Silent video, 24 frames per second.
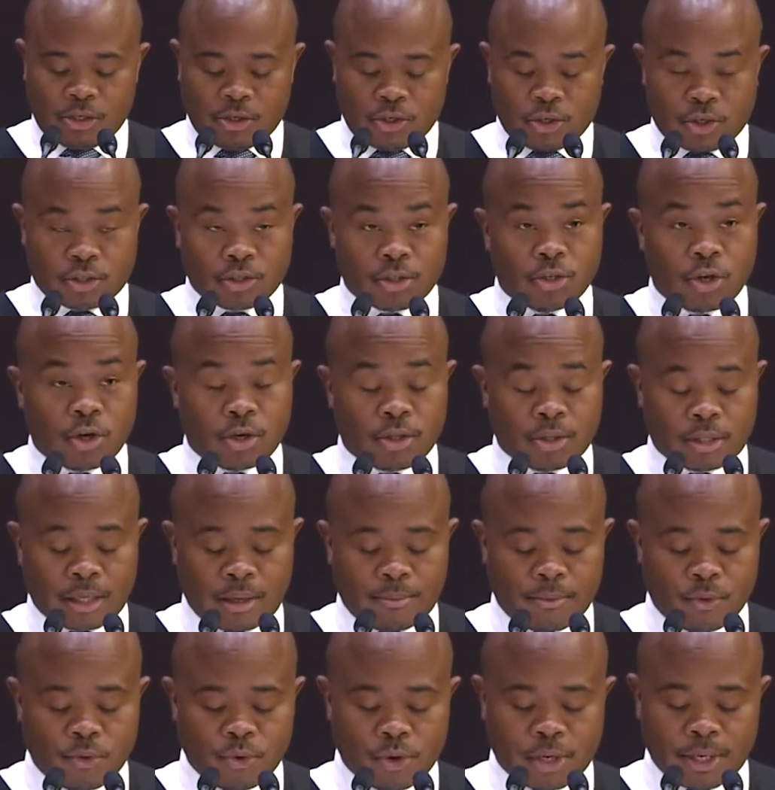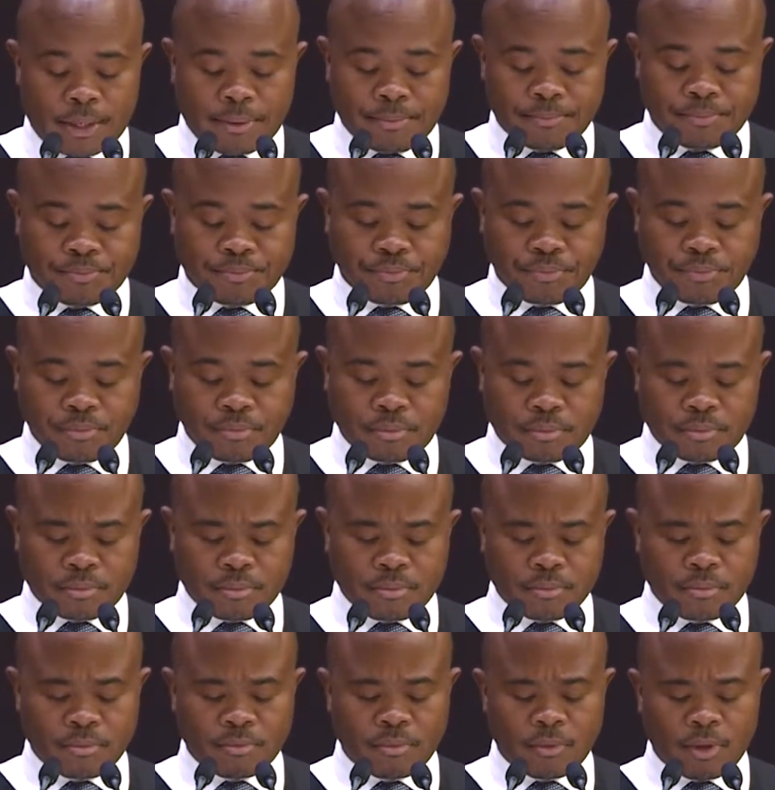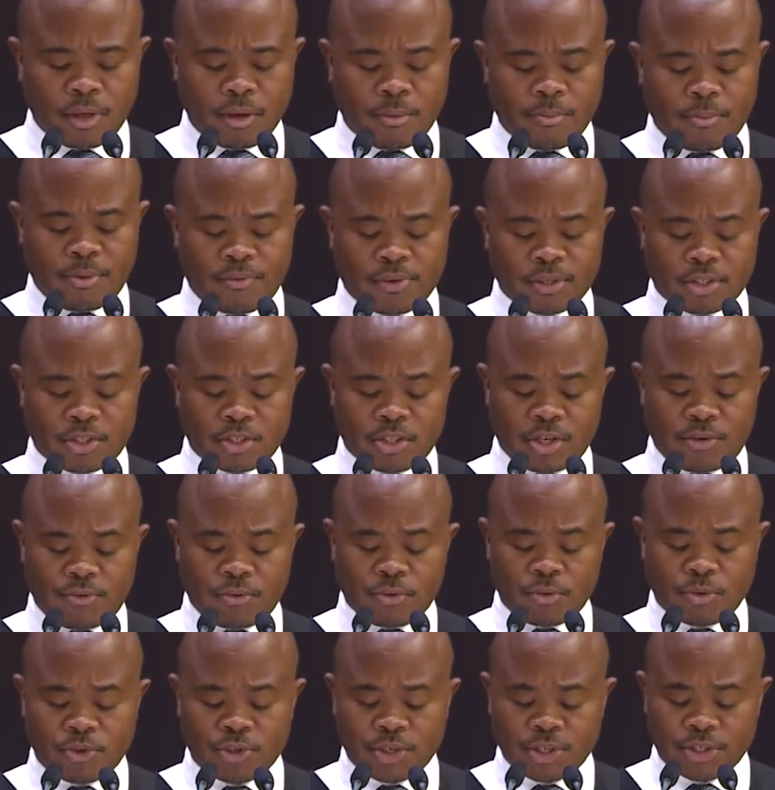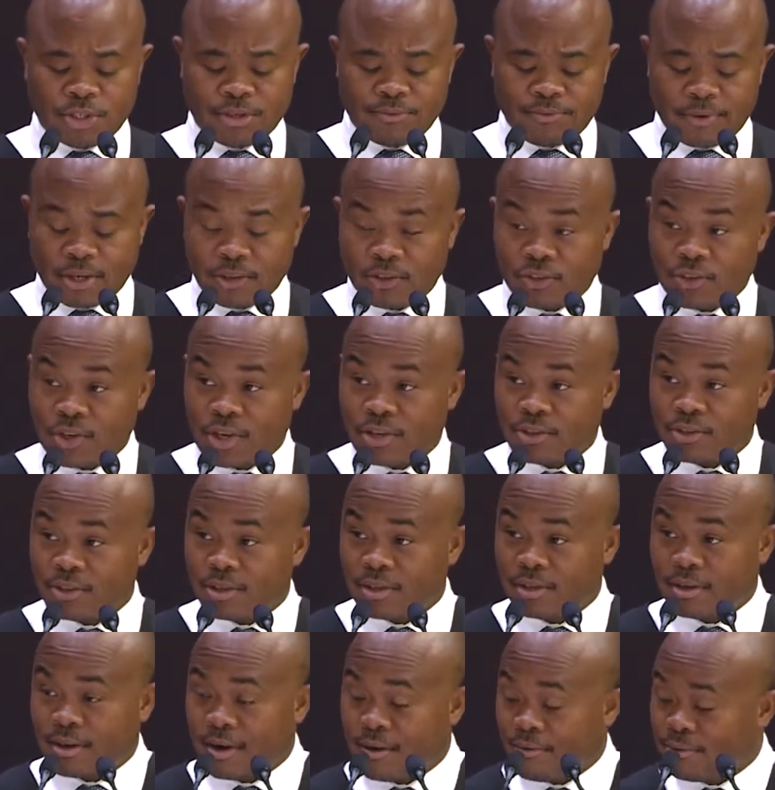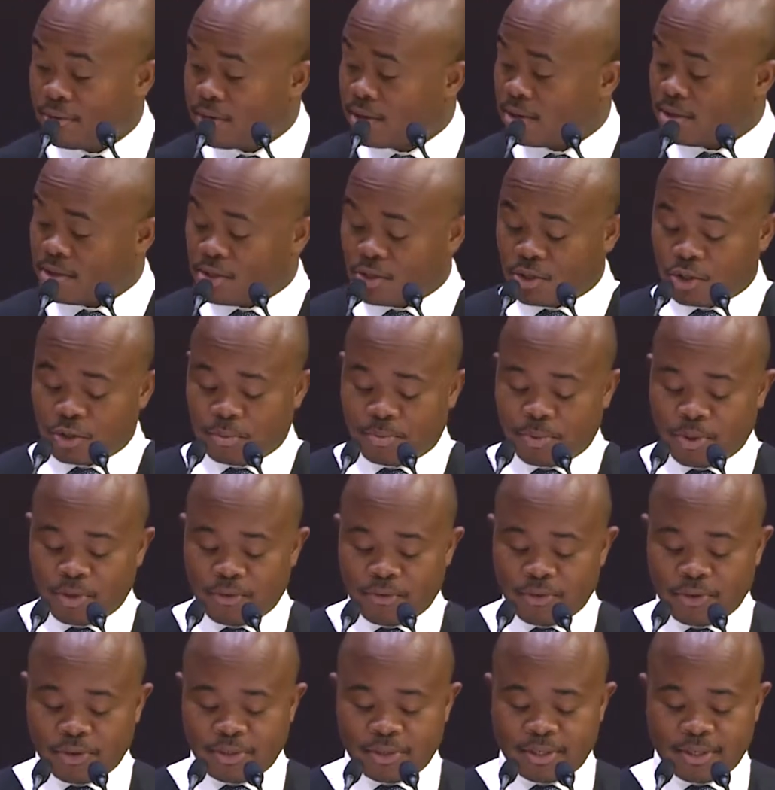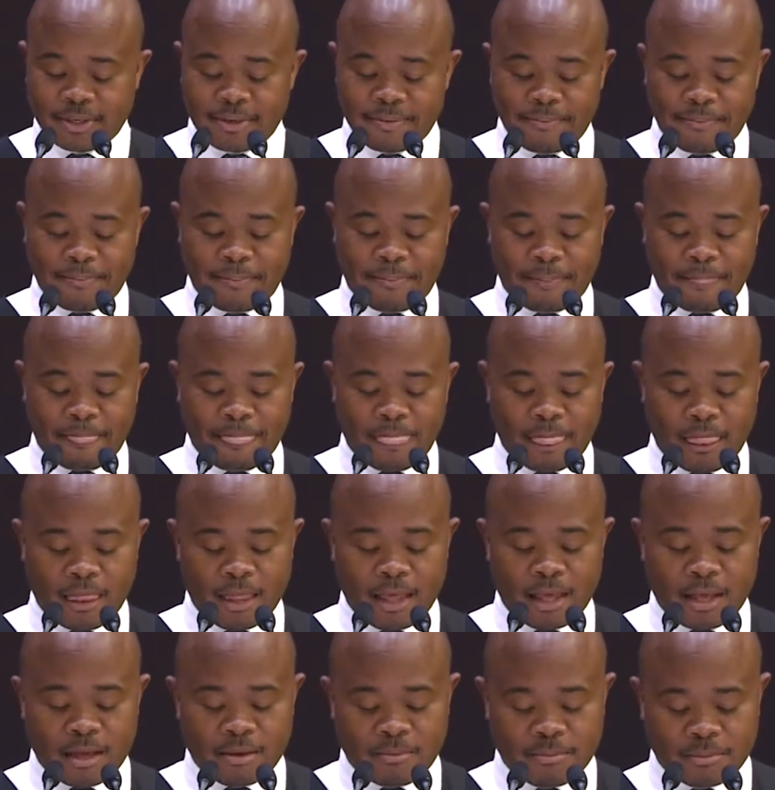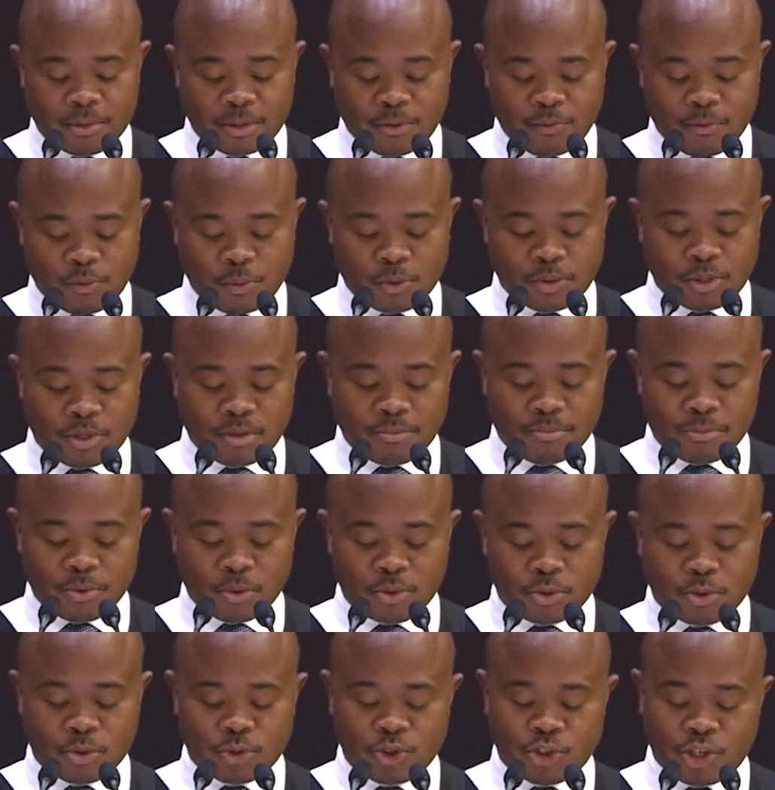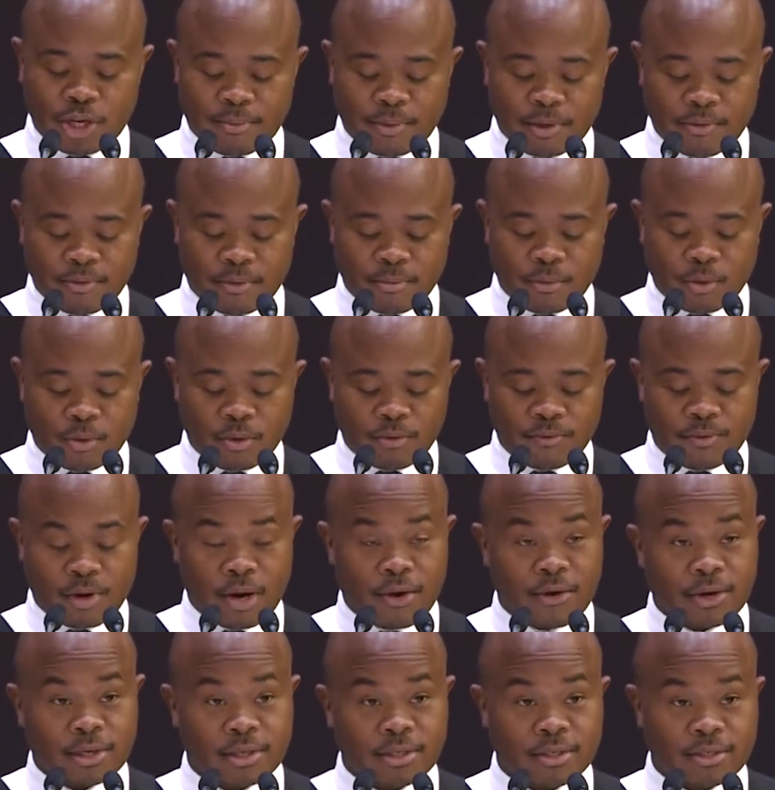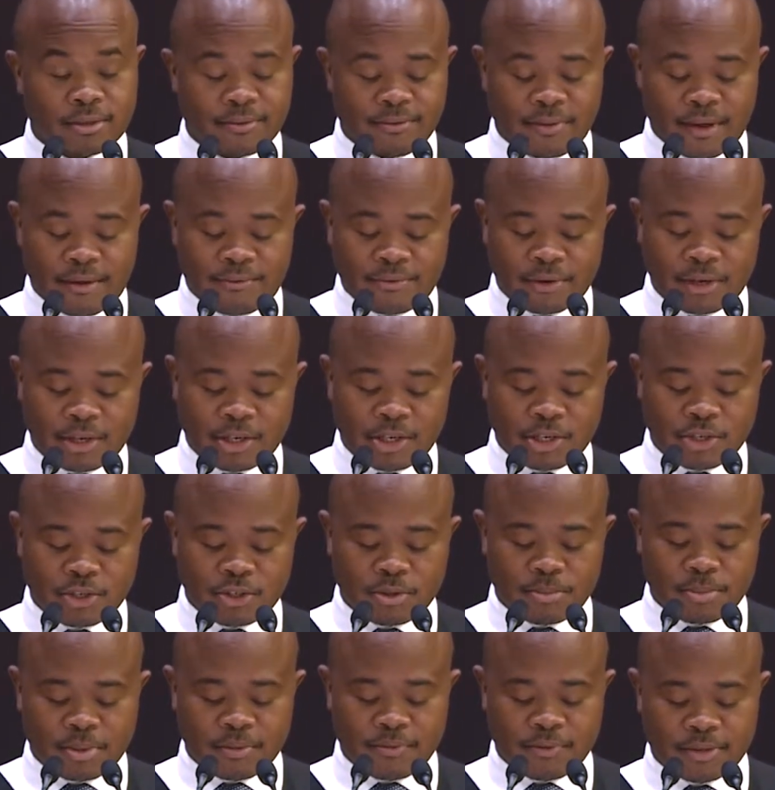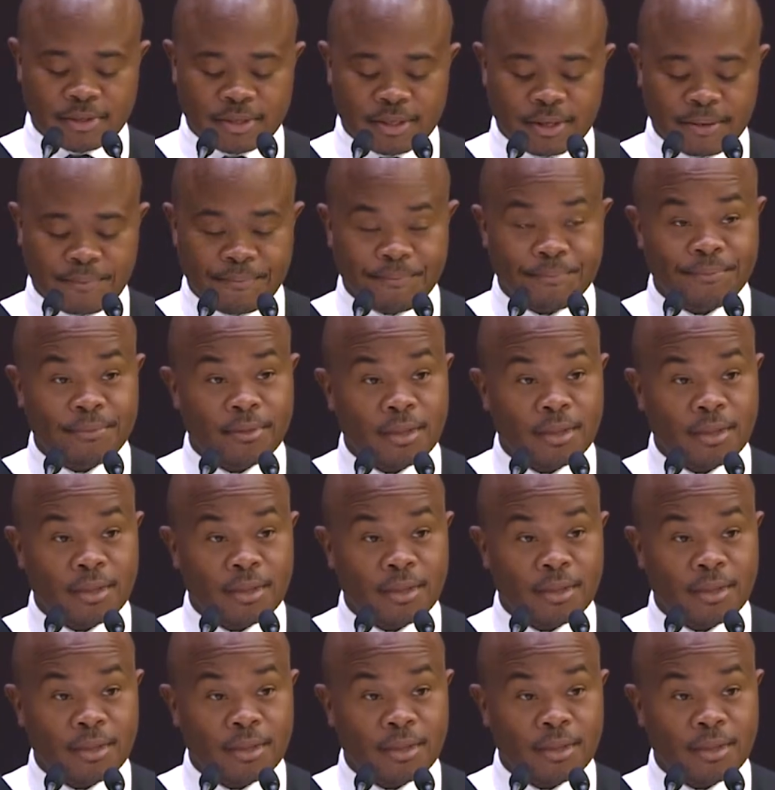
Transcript: Dr. Donald Kaberuka, Professor Jeffrey Ujeje, Vice Chancellor, African Leadership University. Mr. Faustin Mbundu, Chairman of the Board of Directors of African Leadership University.